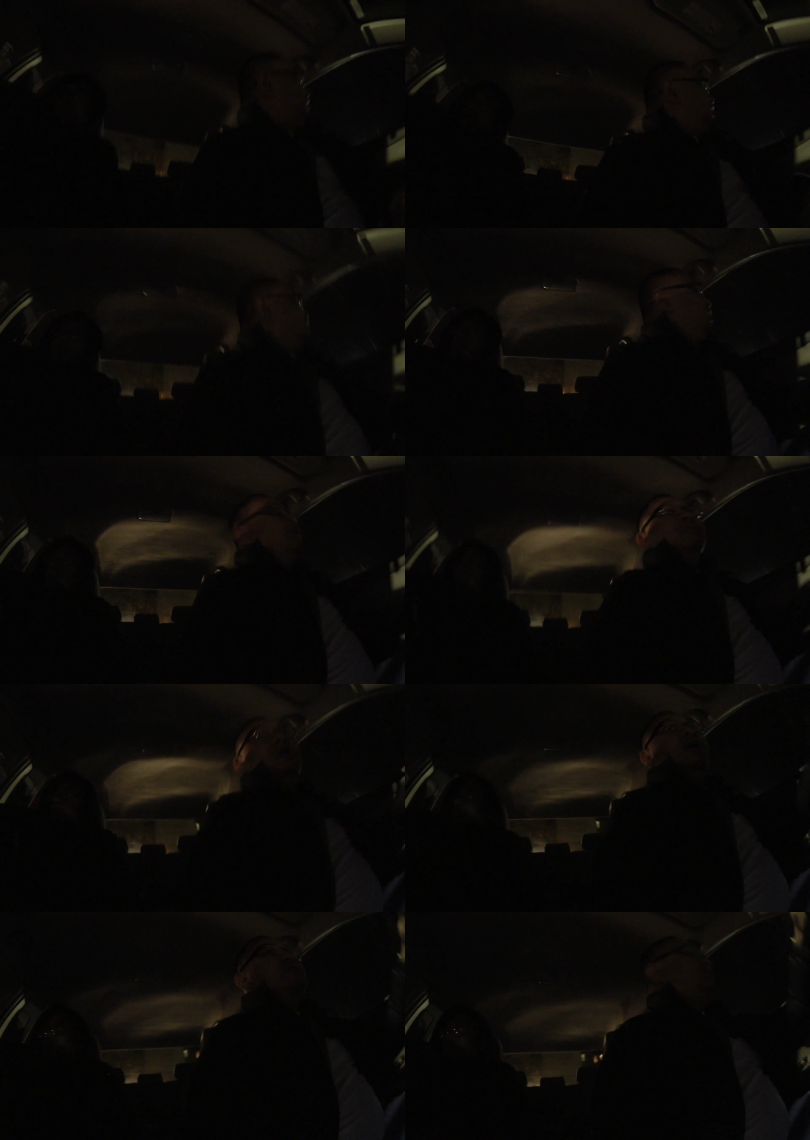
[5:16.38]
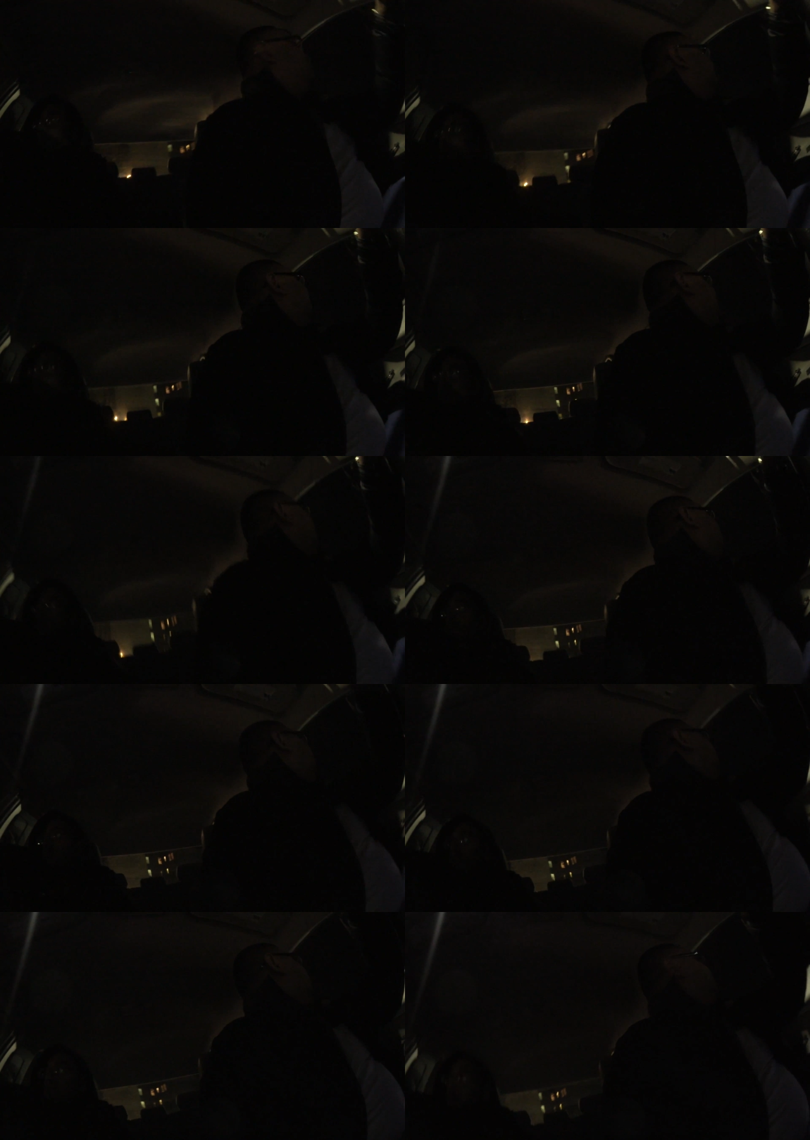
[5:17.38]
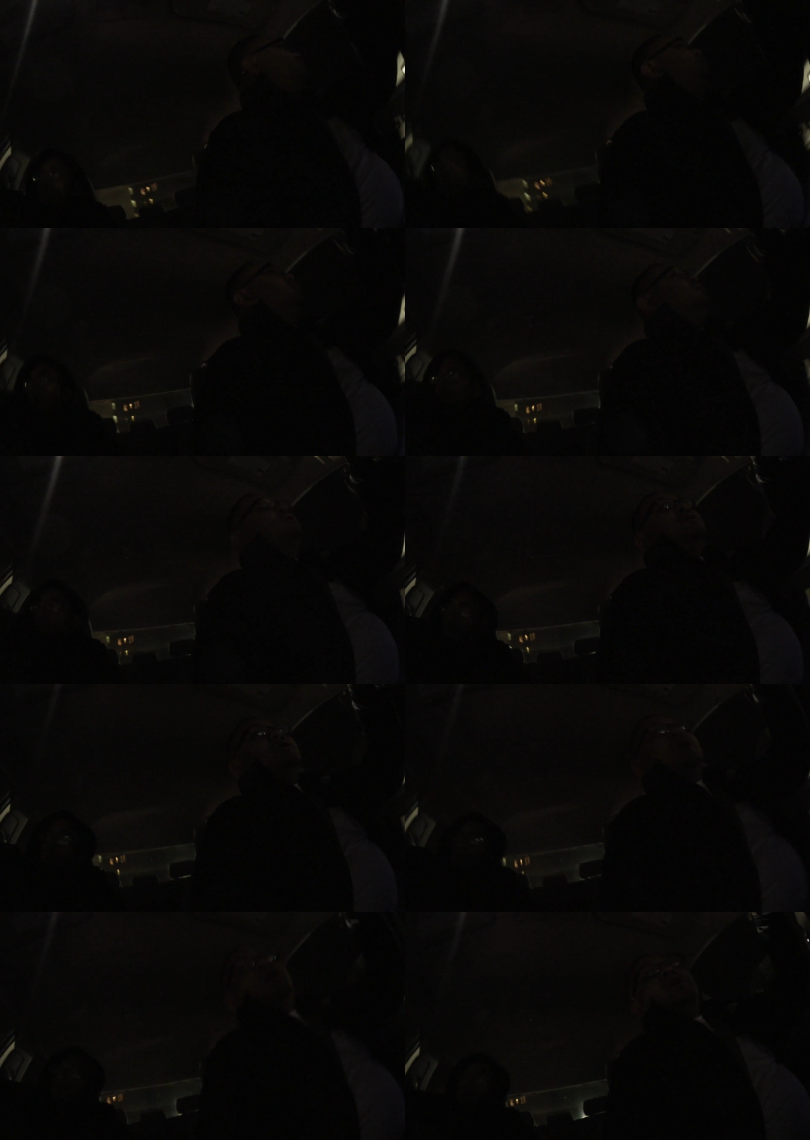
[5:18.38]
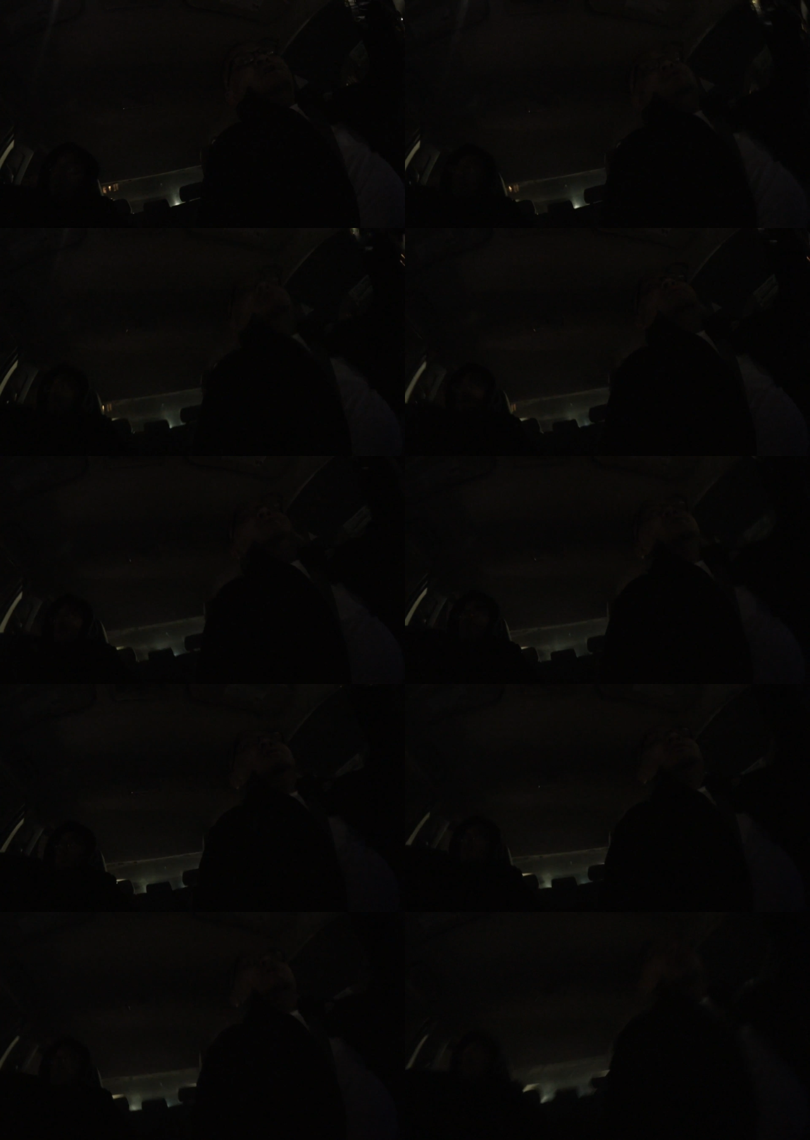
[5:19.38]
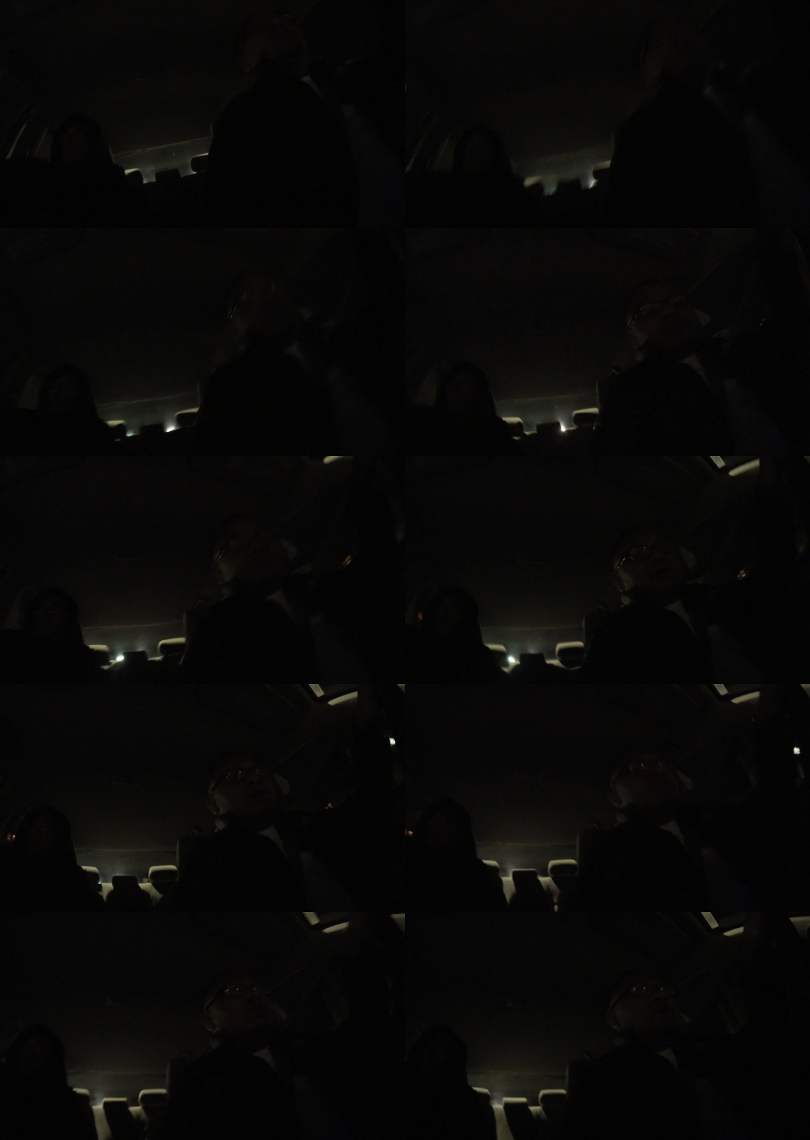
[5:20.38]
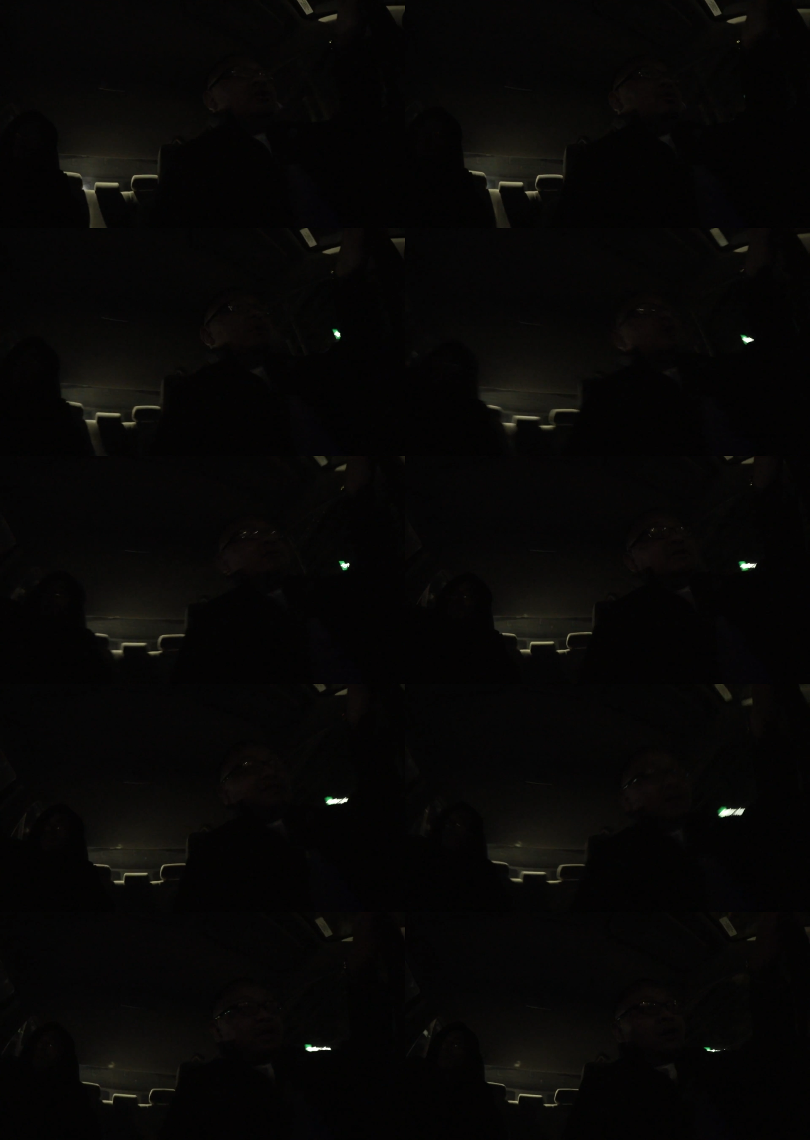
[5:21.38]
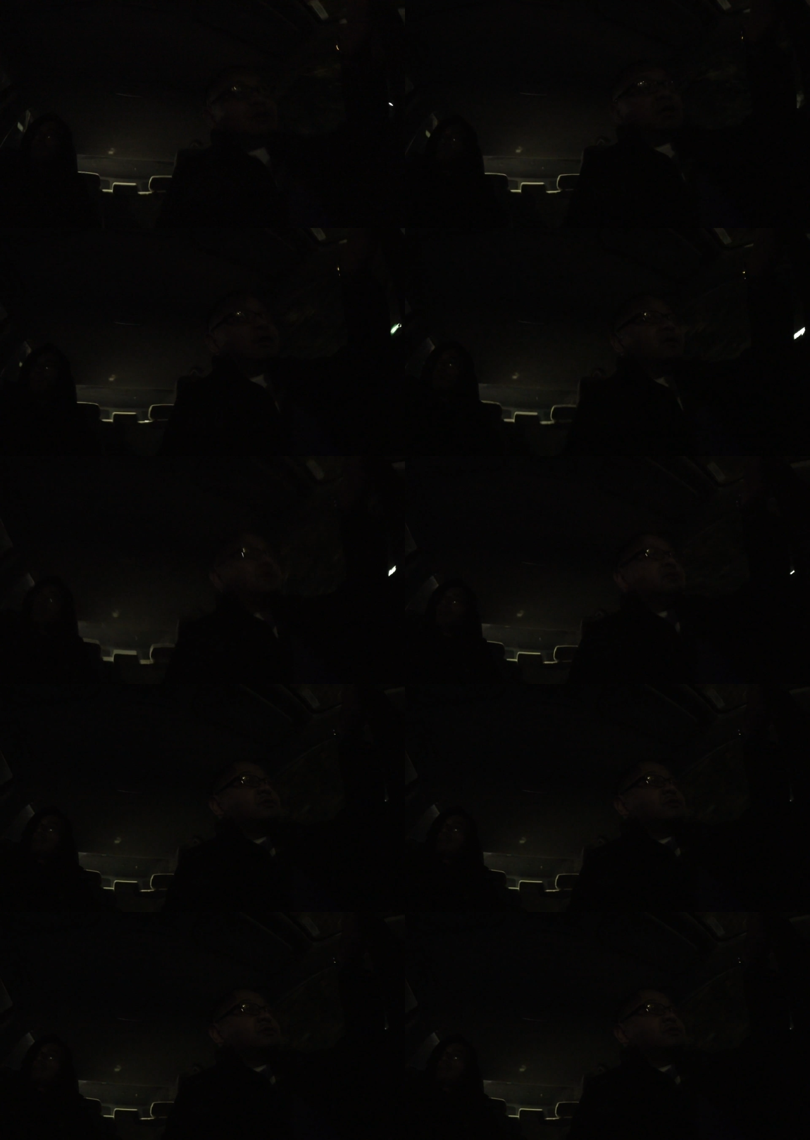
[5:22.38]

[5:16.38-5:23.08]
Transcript: No face is visible, so there are no lips to read.